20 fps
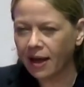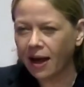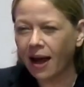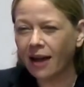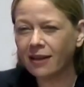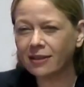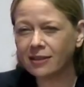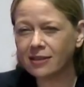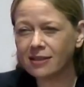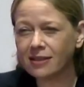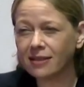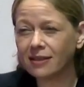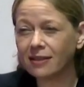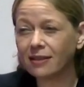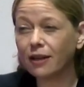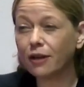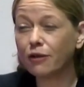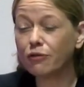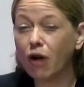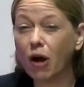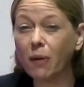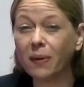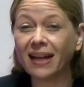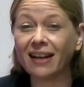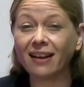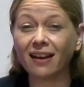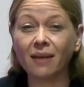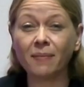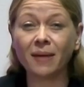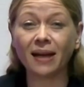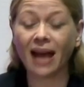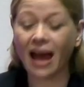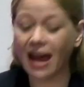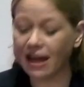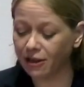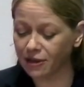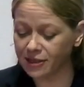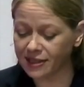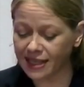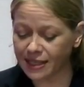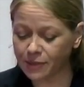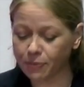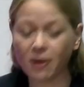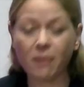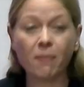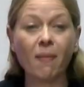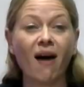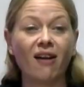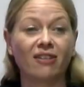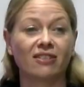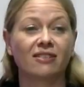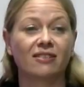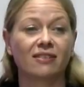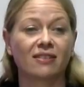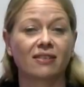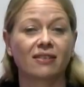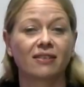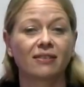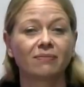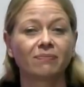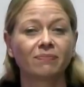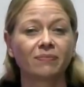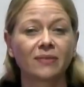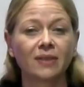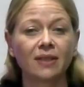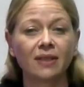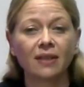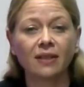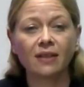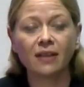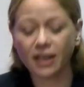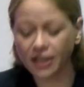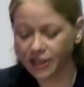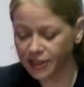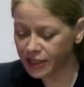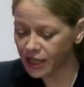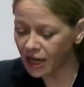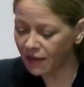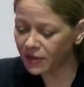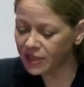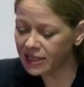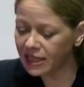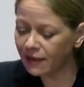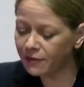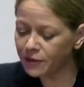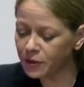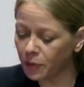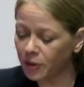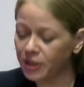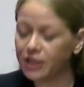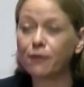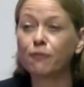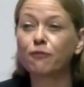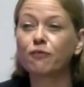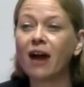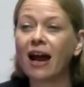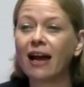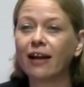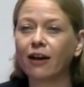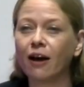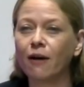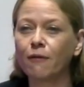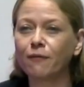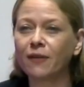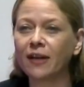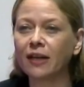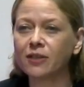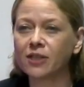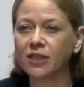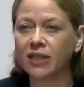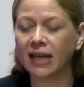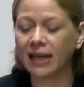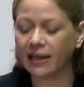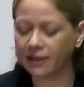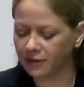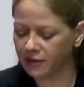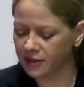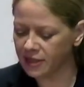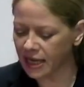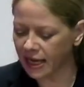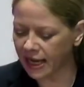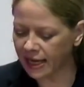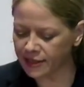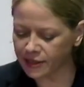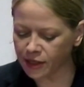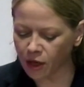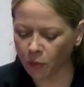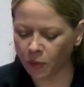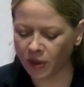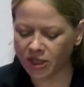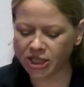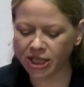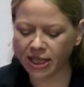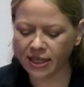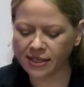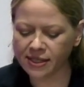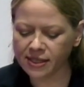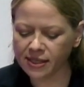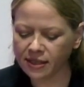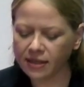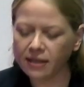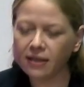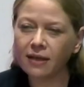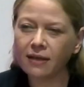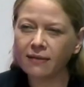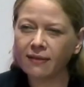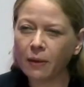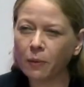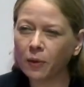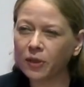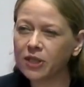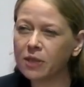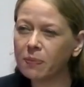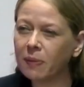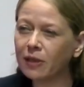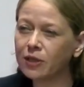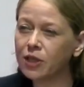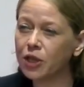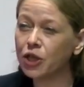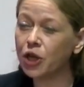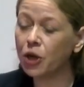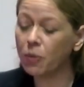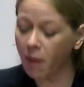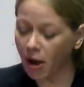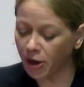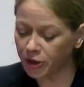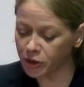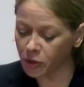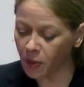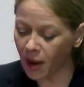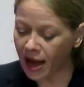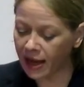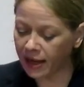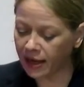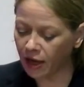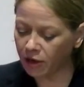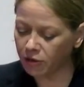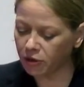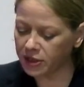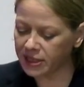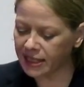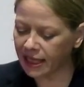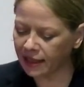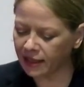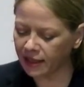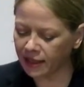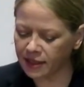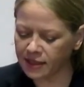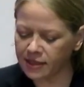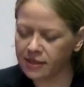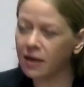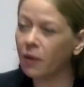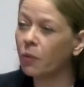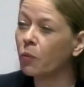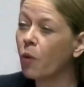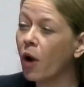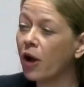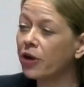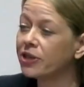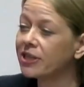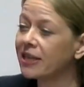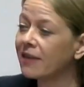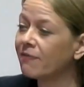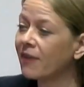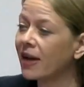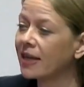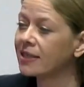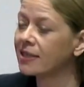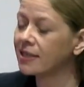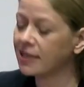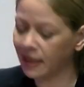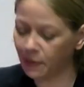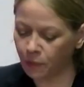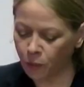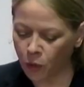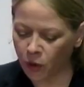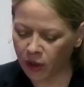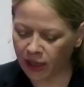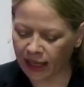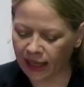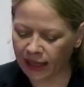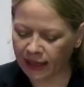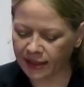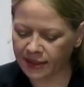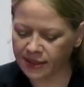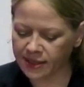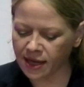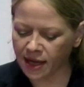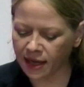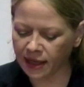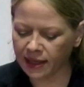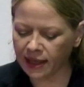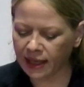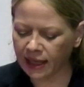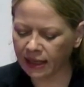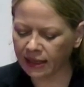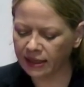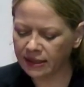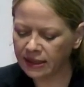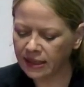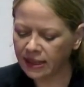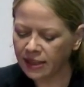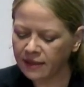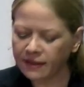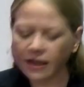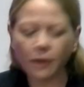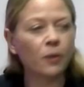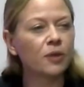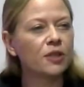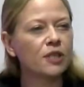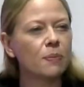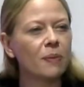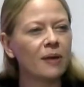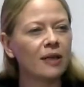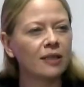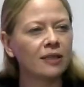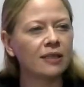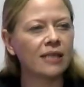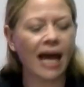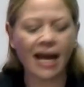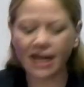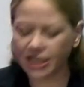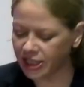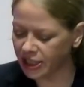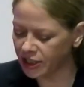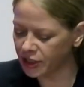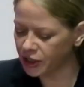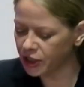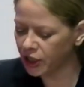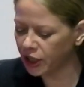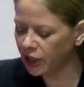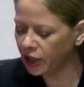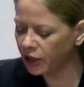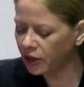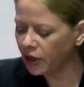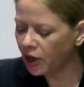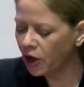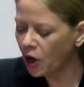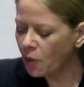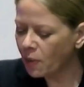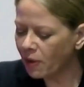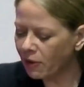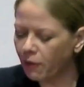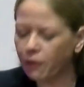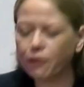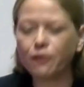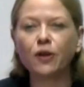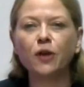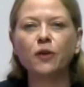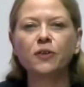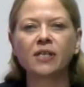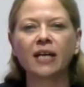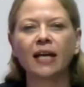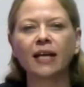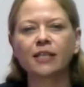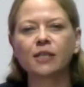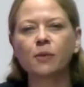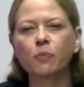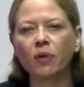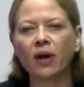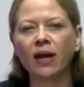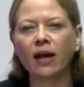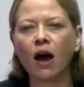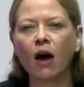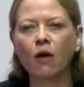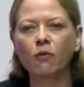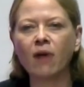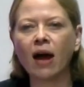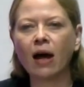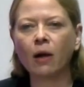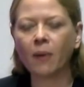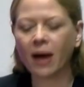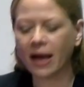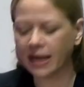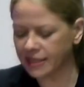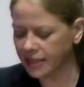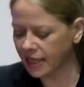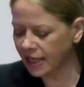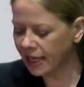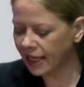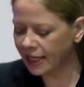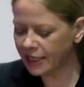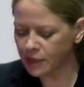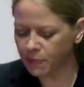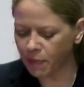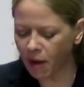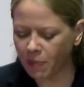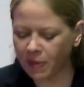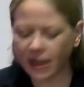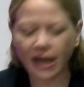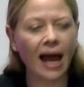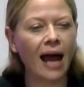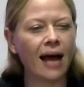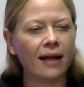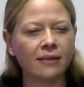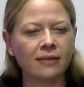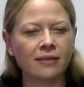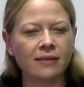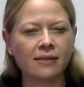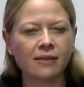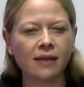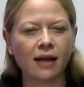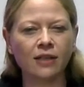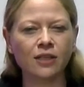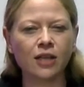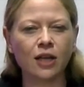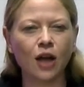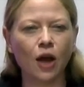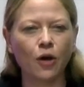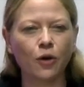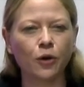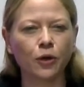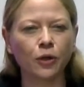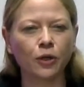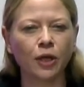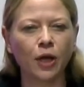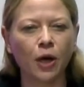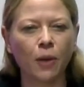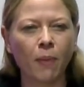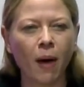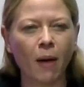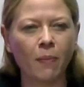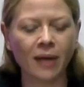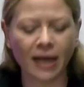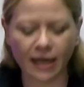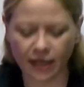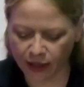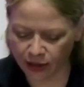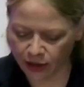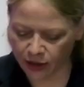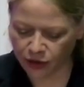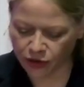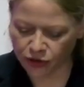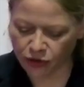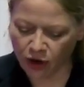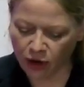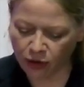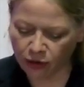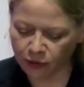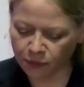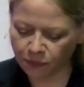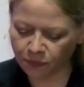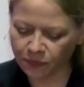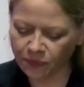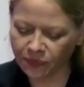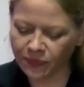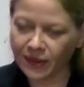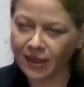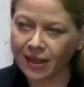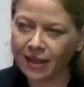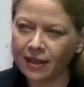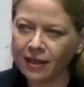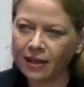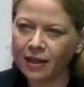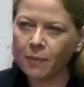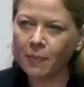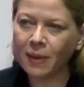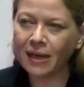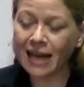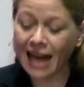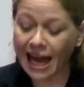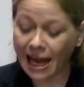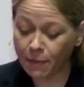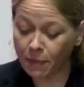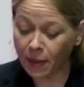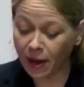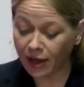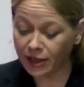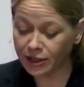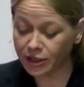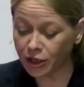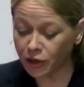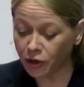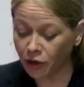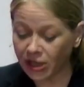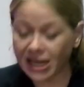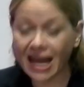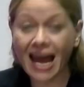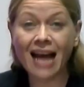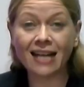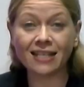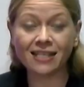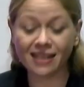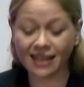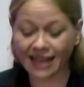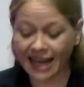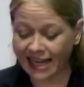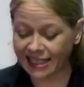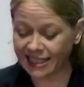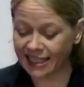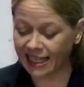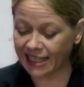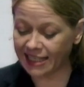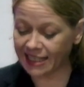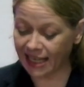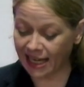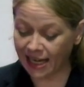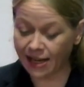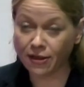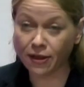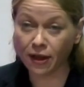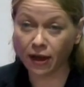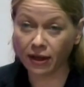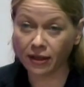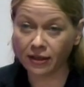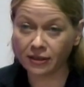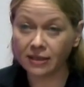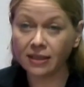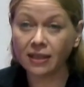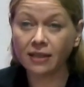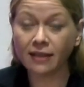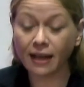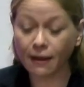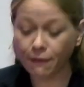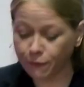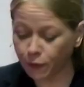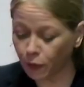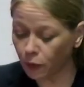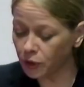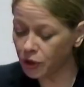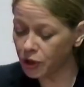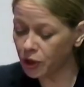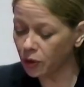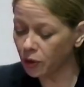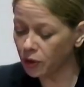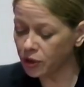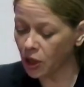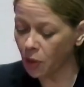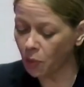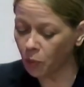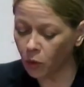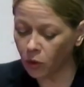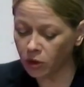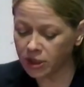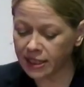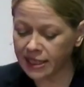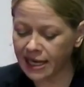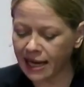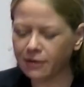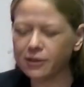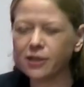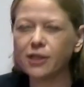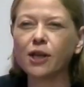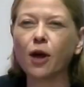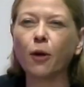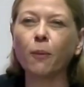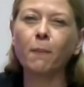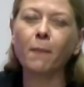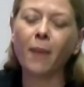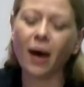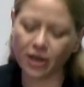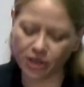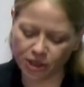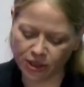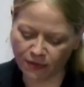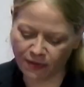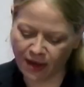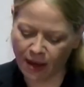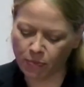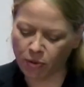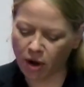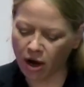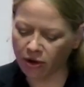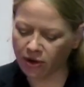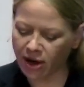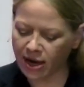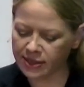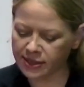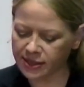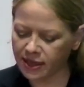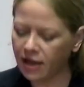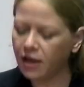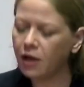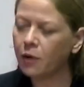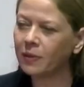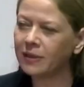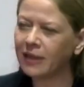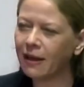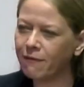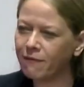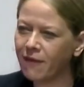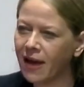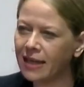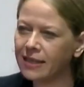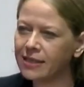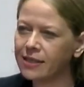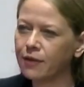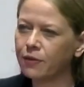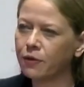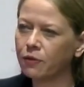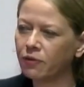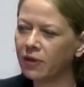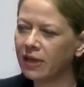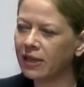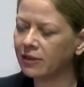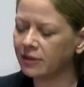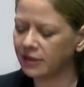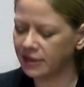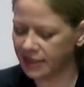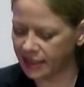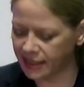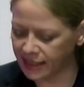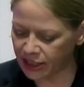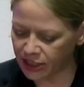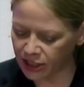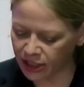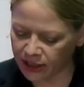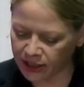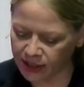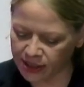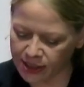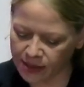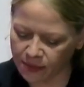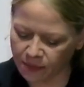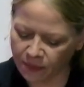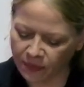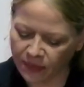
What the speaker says: And the growing climate chaos says we must. The Conservatives want to frack our fields and hills against our wishes. They want to build a new motorway across England and won't invest in walking and cycling. They want to build HS2 while refusing to bring our railways into public hands under local public control. But Labour do not yet get it either. They fall short and water down so much of their progress when they face the real decisions.